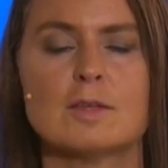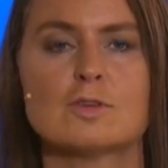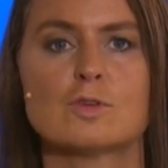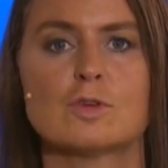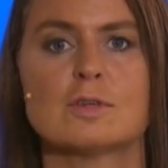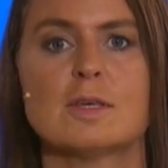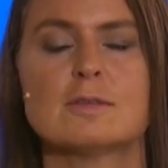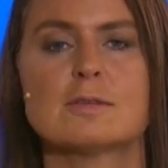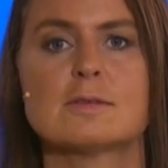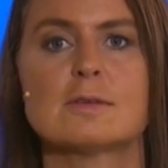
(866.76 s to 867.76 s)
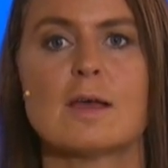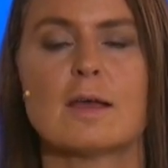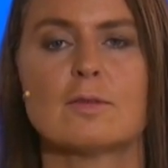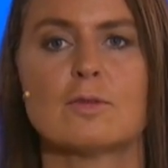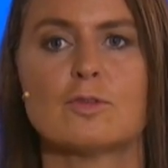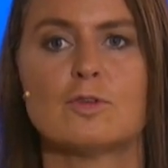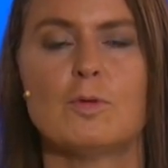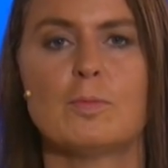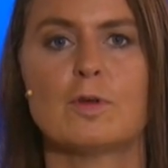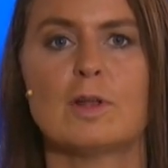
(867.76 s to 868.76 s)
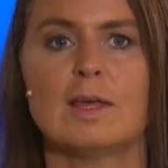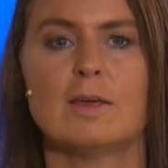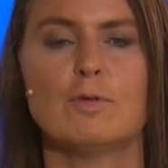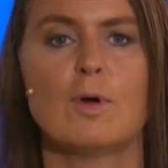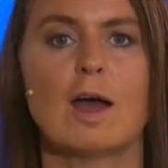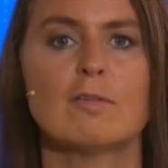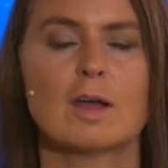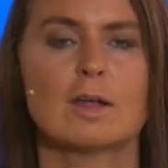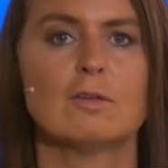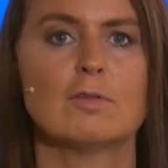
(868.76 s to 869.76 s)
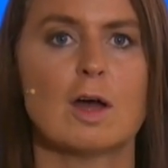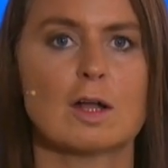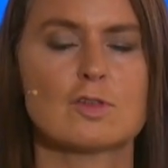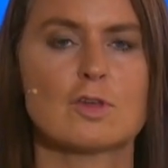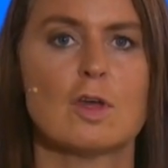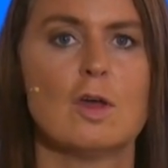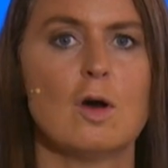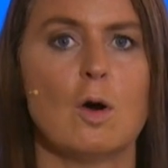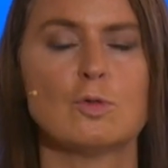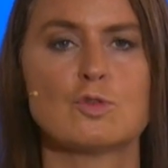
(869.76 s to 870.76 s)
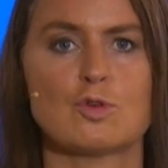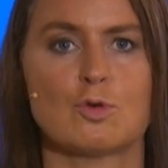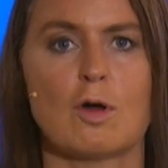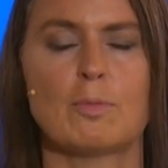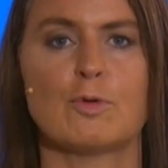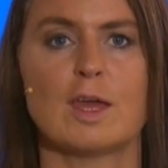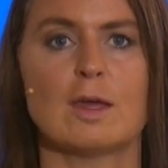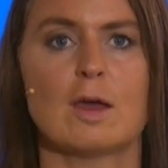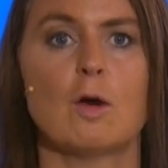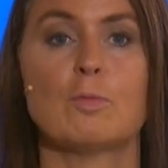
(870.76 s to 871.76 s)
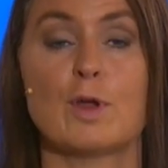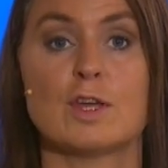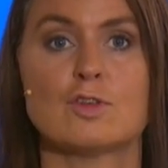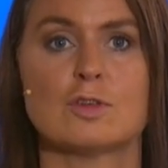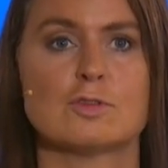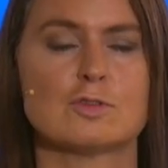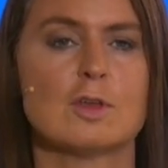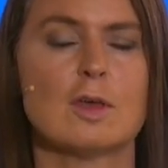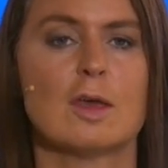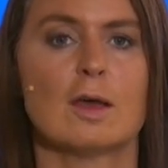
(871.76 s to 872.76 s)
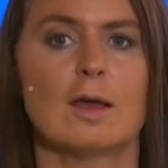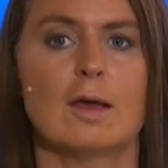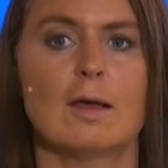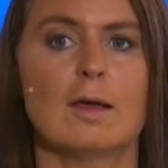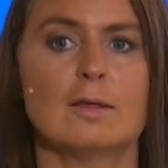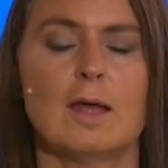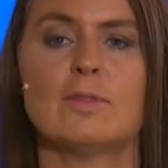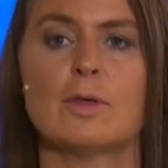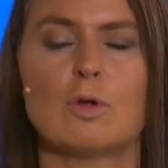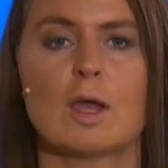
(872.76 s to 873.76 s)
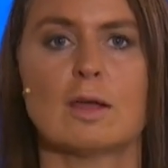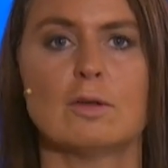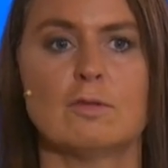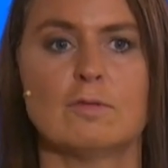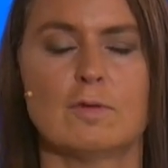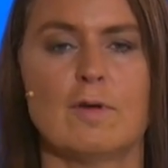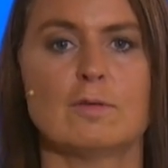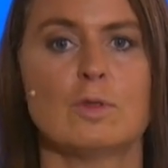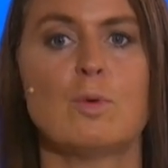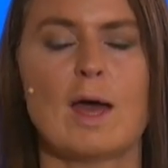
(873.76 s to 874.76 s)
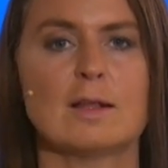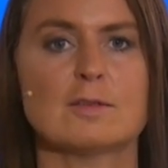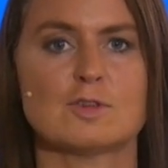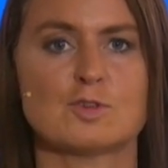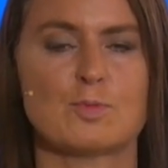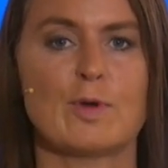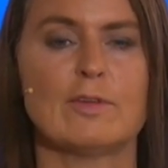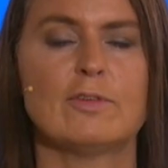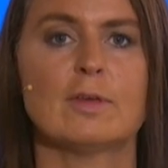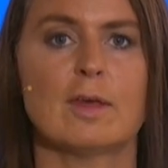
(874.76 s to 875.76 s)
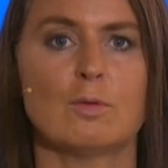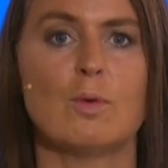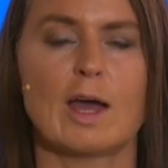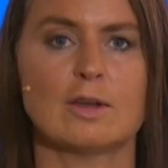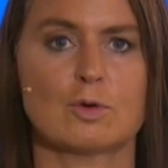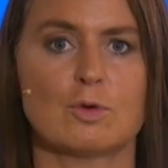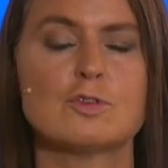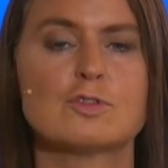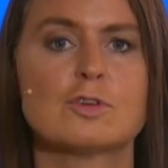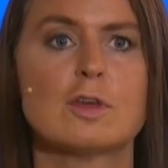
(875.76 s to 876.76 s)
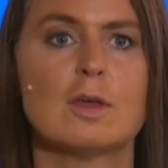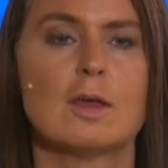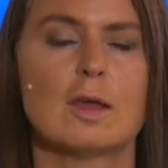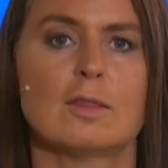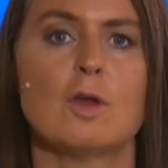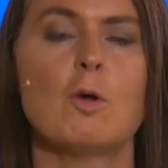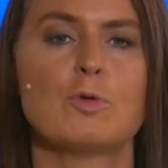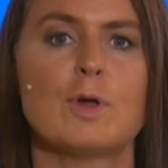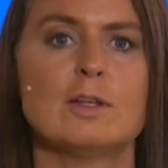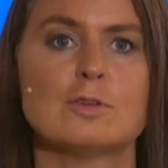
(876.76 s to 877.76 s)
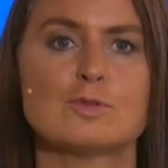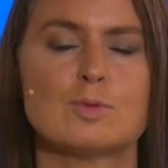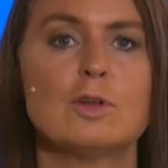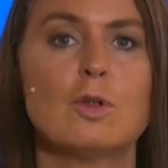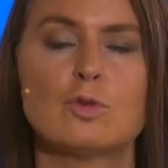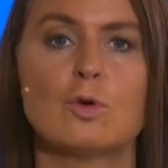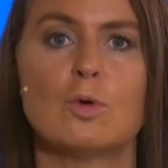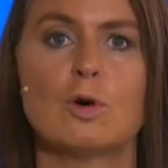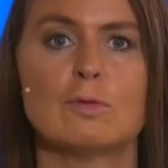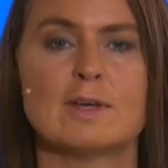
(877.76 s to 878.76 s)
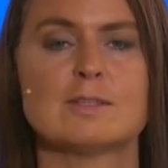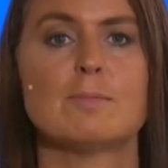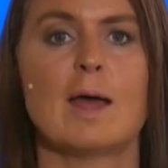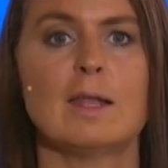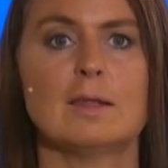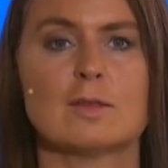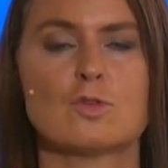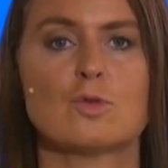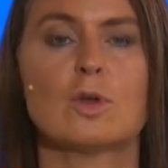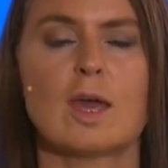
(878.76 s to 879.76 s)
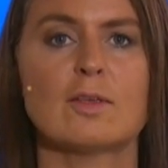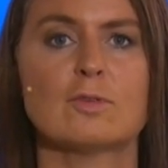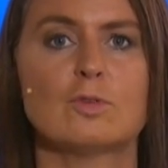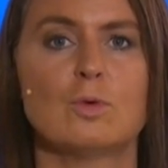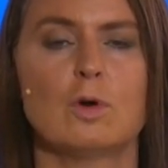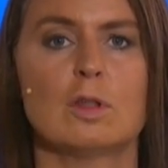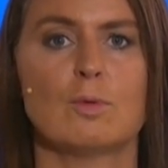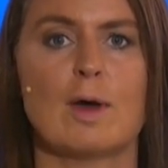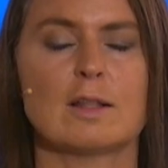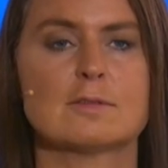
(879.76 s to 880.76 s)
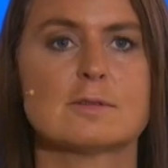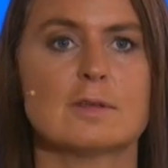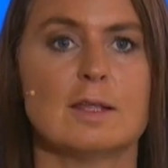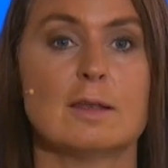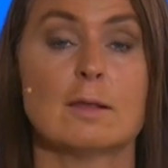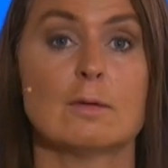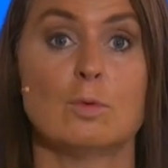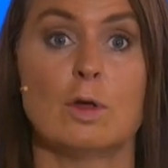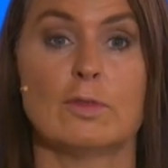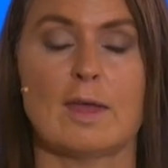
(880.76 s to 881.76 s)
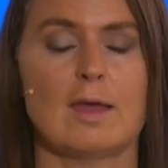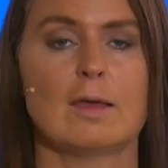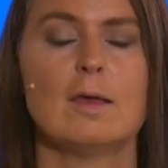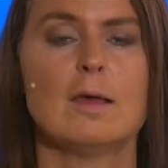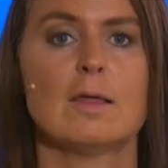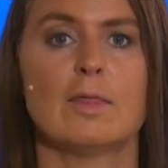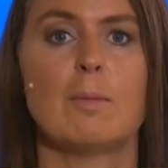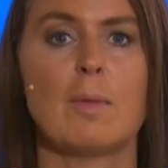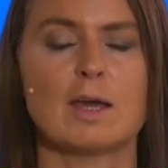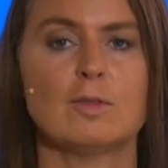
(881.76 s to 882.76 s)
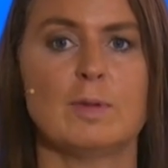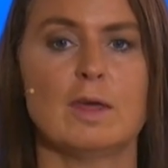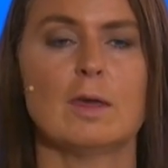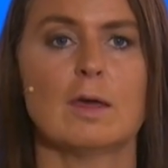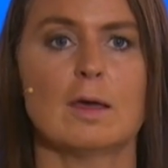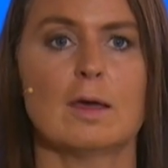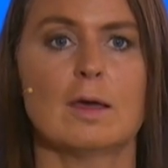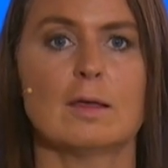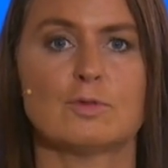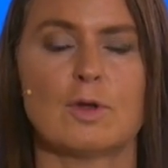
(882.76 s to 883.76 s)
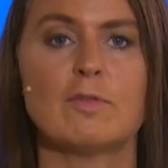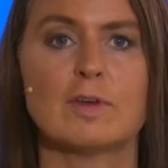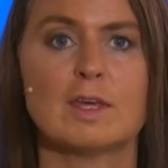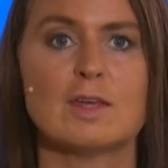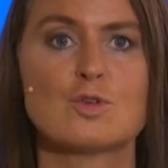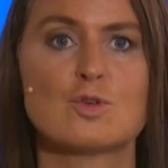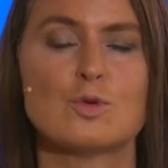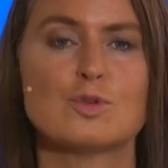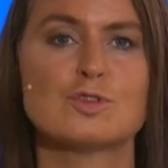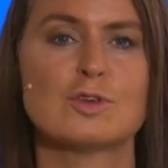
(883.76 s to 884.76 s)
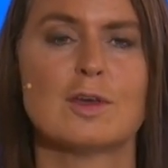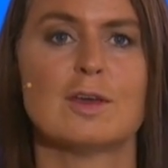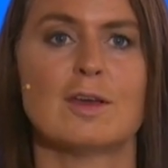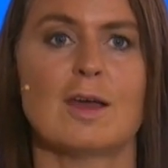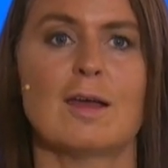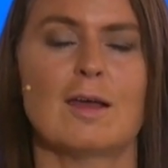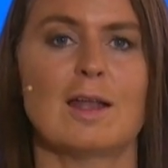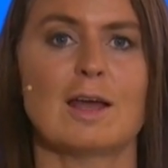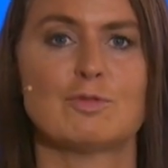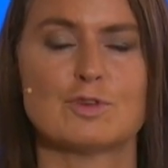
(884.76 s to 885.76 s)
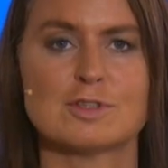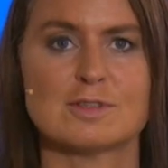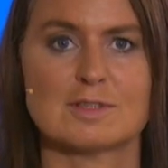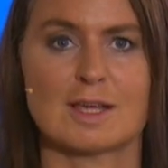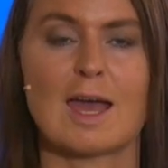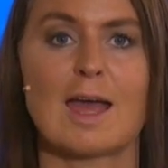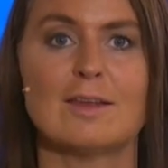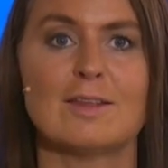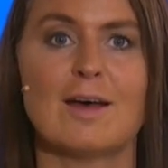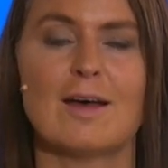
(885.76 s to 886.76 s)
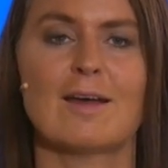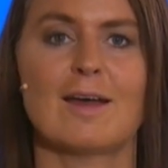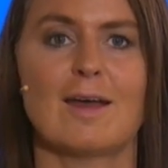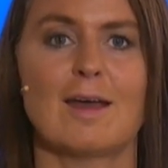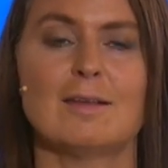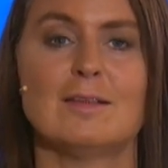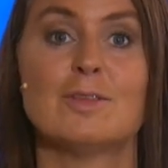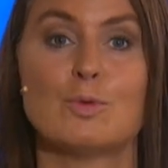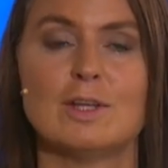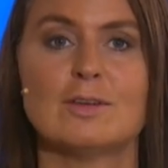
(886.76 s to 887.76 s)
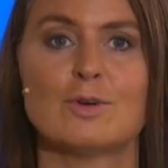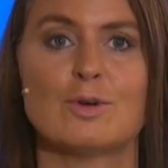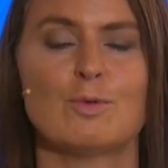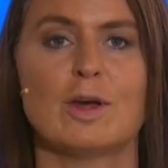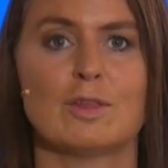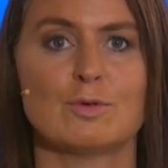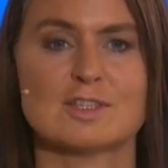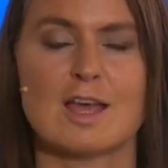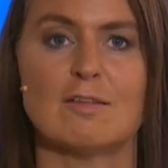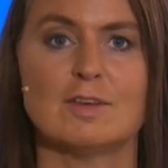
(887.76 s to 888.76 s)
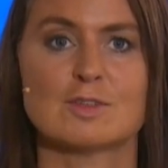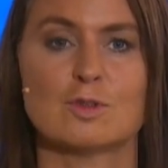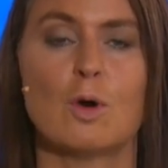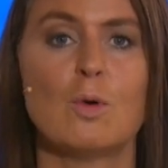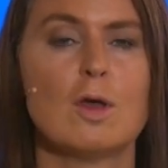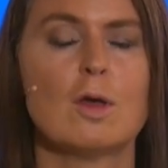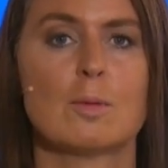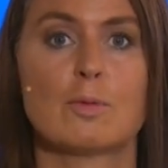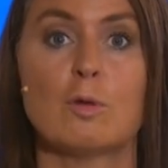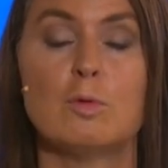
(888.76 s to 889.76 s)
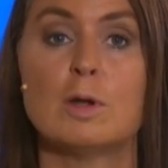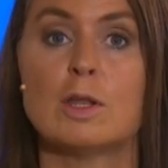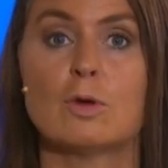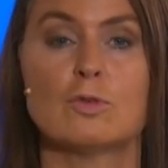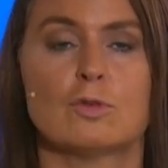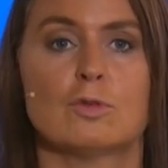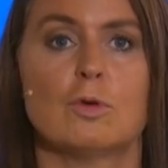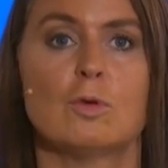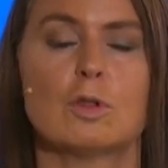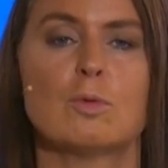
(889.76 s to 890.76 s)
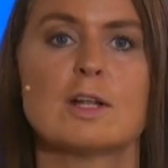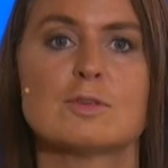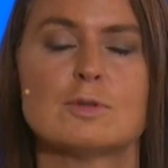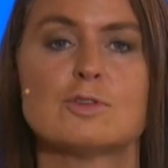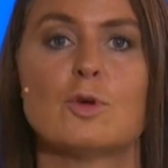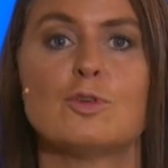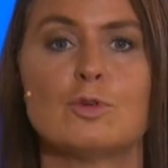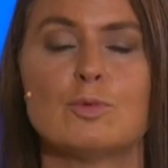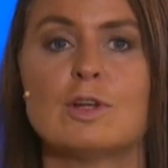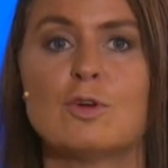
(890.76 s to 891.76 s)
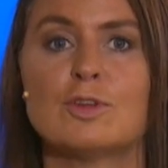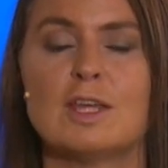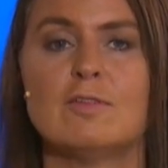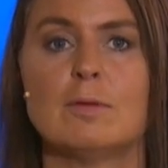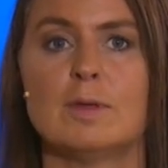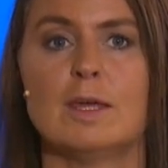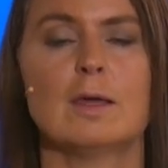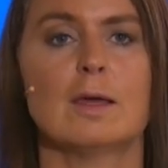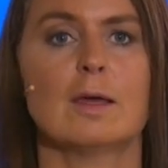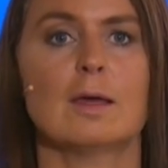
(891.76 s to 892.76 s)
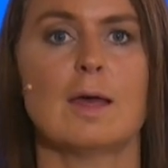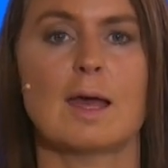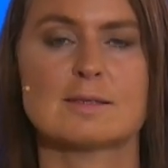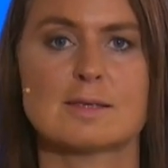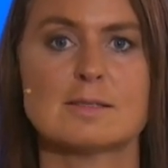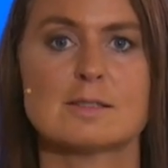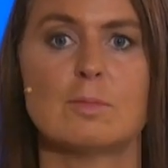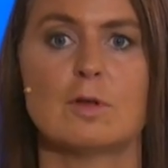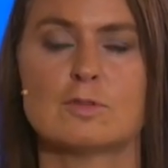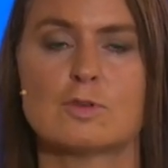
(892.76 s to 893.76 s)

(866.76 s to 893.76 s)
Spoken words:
It's typically, if you have kind of large onshore operations. And there are kind of, the wells are spread wide across. The operators will not always manage to get to all the wells in one day. There might be traffic issues, like for instance in Canada in the winter when there is heavy snow. Probably not all the wells will not even be accessible.